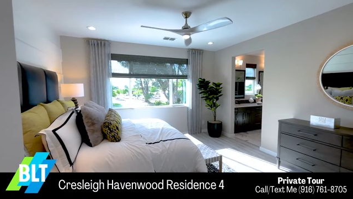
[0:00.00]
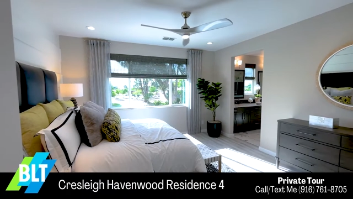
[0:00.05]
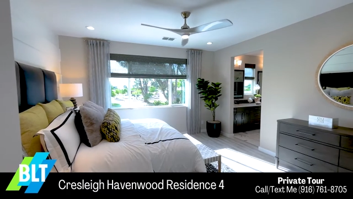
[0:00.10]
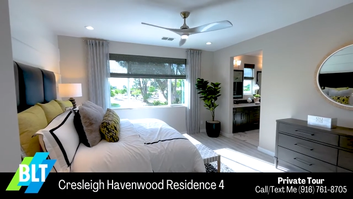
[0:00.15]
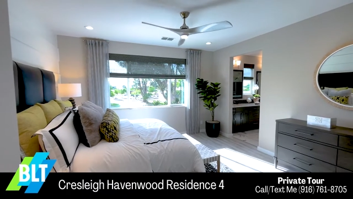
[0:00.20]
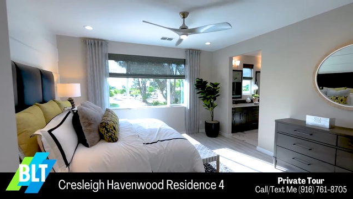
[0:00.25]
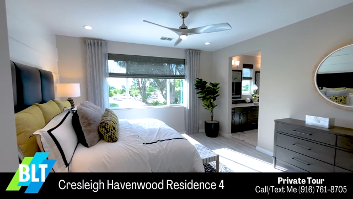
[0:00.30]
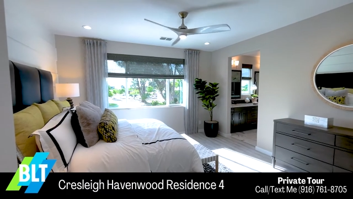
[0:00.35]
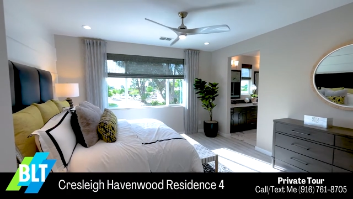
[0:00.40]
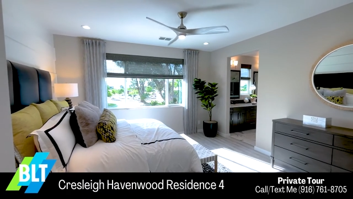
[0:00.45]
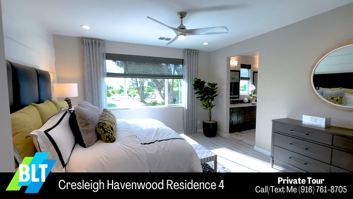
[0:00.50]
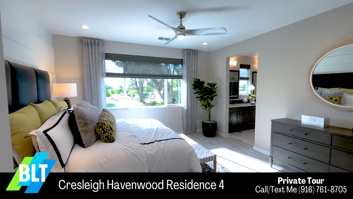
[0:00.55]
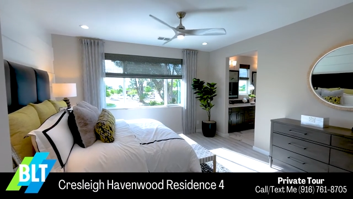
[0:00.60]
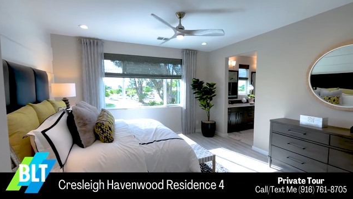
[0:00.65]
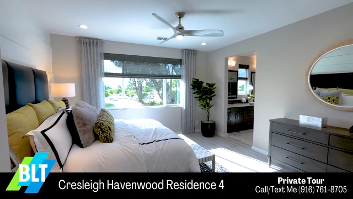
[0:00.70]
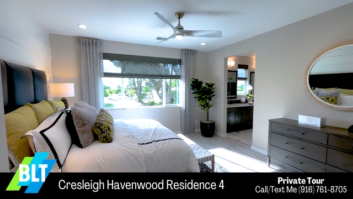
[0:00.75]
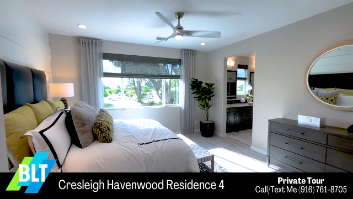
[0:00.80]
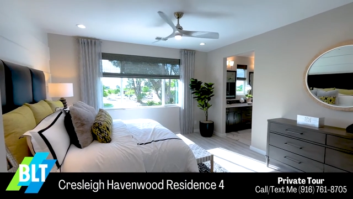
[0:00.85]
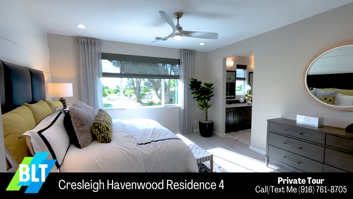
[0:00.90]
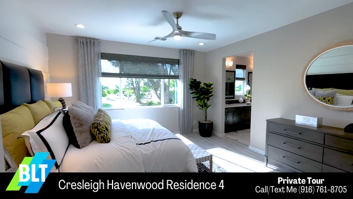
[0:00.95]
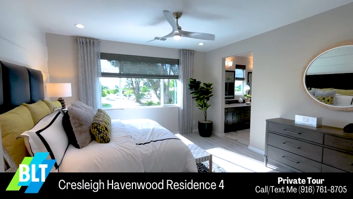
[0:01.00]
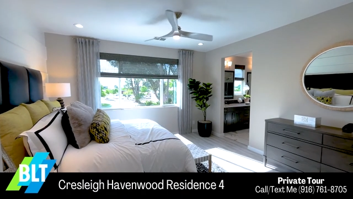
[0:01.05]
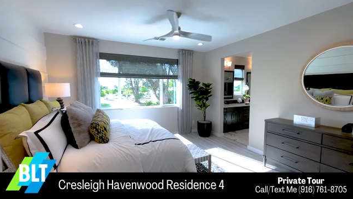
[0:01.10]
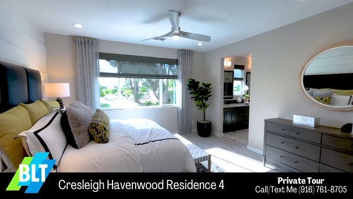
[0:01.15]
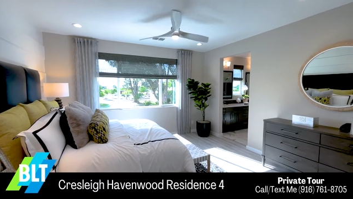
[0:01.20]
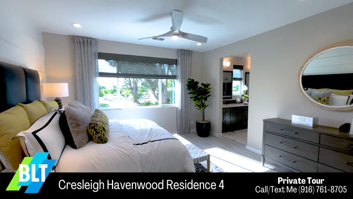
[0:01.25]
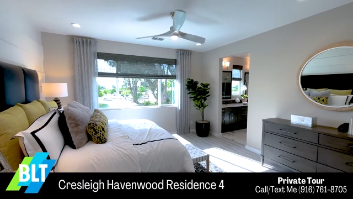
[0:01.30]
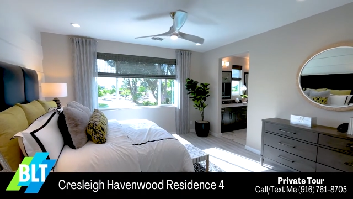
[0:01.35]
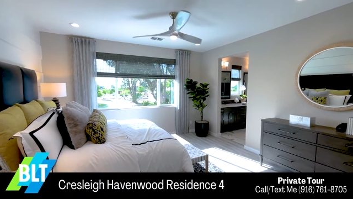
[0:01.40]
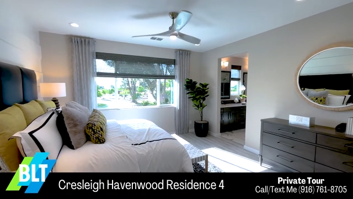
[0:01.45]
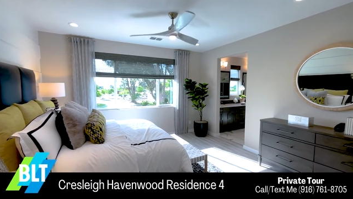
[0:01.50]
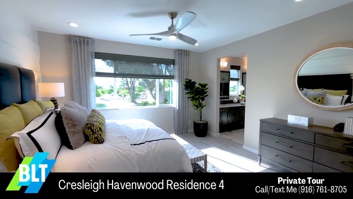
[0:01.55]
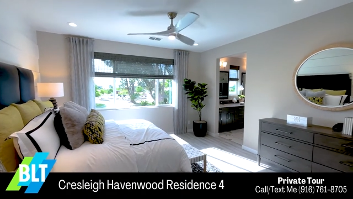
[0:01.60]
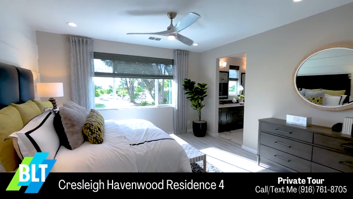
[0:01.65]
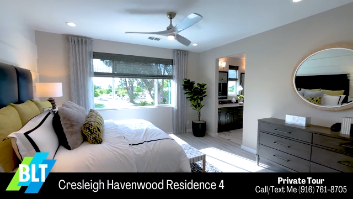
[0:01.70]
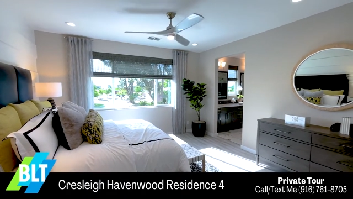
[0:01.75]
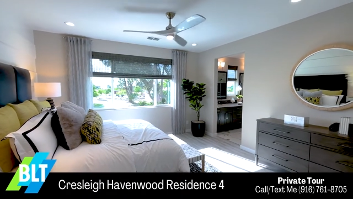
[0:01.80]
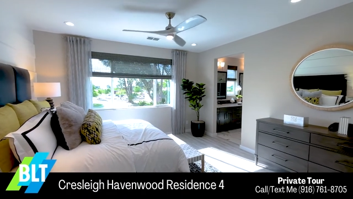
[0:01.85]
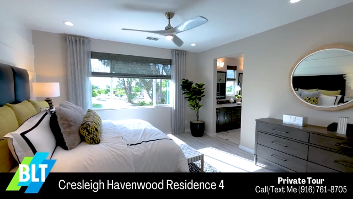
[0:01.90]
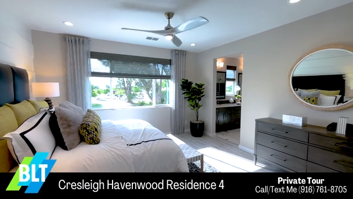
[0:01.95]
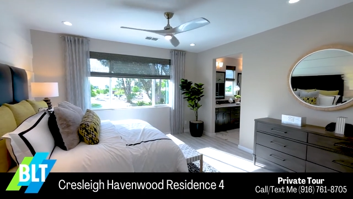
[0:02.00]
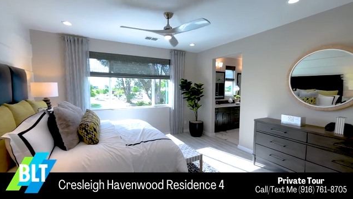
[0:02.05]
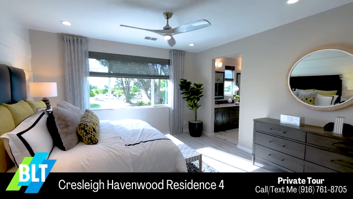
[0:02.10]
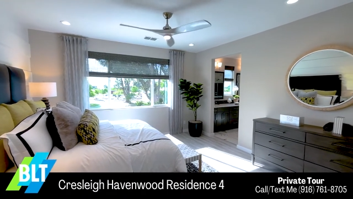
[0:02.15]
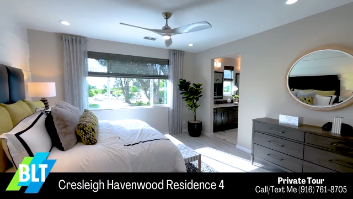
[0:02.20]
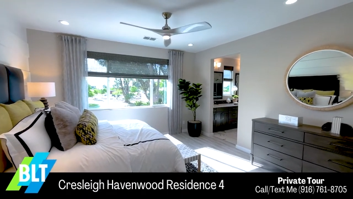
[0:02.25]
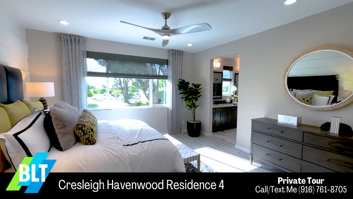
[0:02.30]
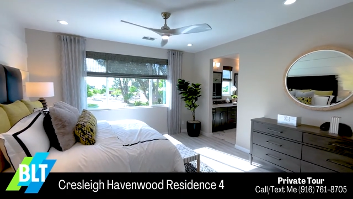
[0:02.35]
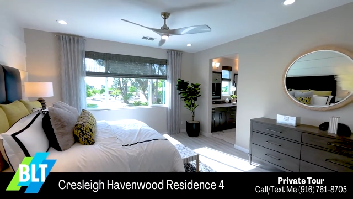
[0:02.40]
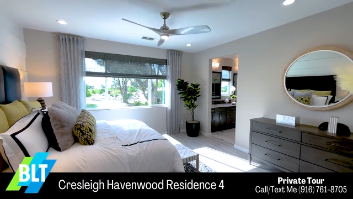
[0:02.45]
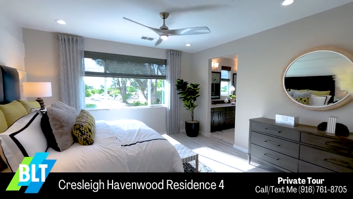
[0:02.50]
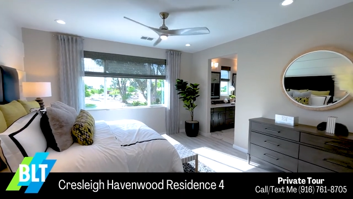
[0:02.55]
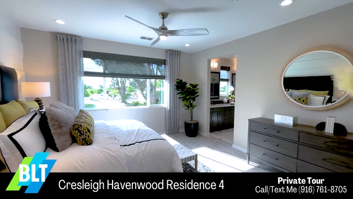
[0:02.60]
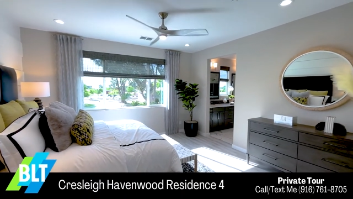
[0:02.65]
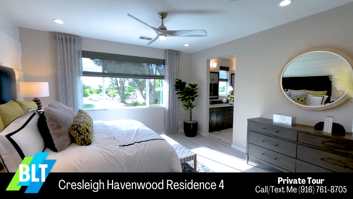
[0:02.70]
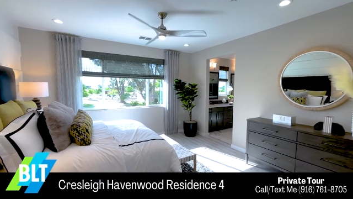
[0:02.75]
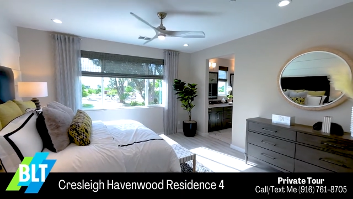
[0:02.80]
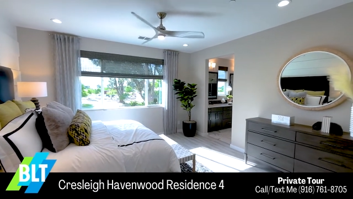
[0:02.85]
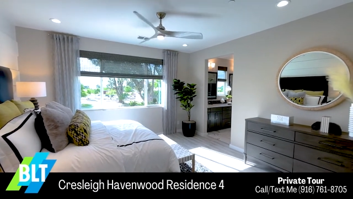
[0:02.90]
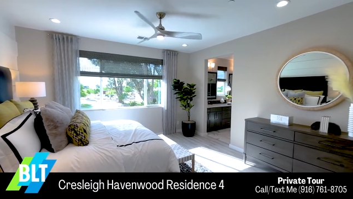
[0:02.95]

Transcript: No face is visible, so there are no lips to read.